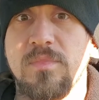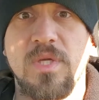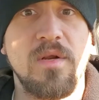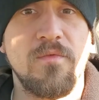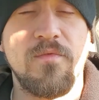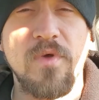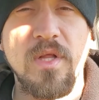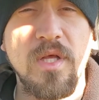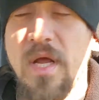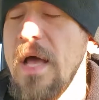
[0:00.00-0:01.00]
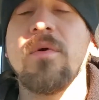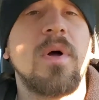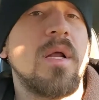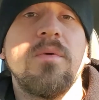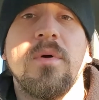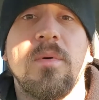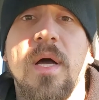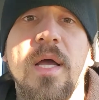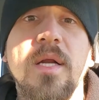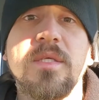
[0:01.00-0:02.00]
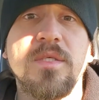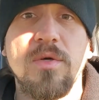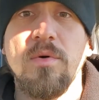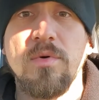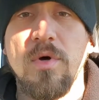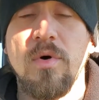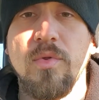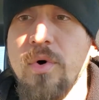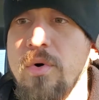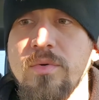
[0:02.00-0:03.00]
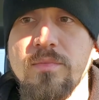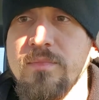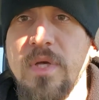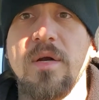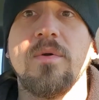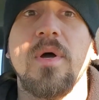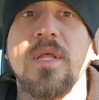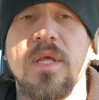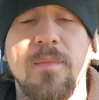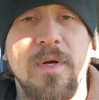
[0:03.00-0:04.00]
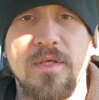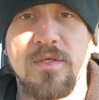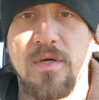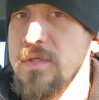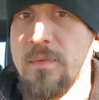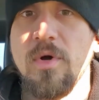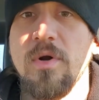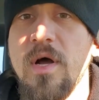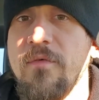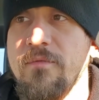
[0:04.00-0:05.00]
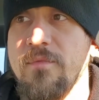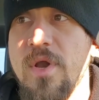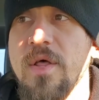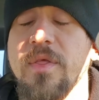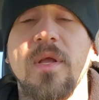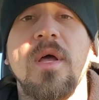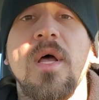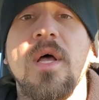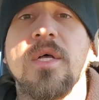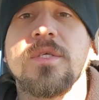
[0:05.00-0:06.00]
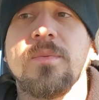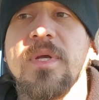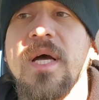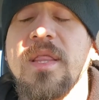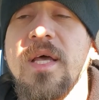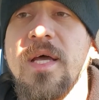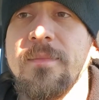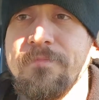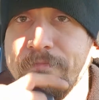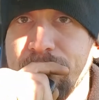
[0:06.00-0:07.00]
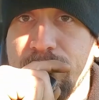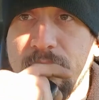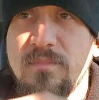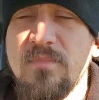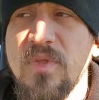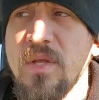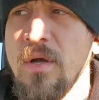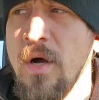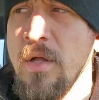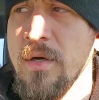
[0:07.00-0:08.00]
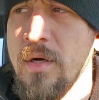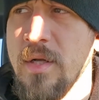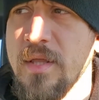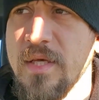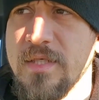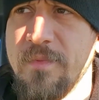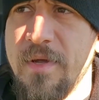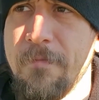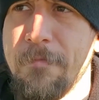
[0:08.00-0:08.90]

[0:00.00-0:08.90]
didn't fill it. I don't know. I honestly don't know I don't know anything about this car. So I'm going off nothing. So we got that. All in all, I think I spent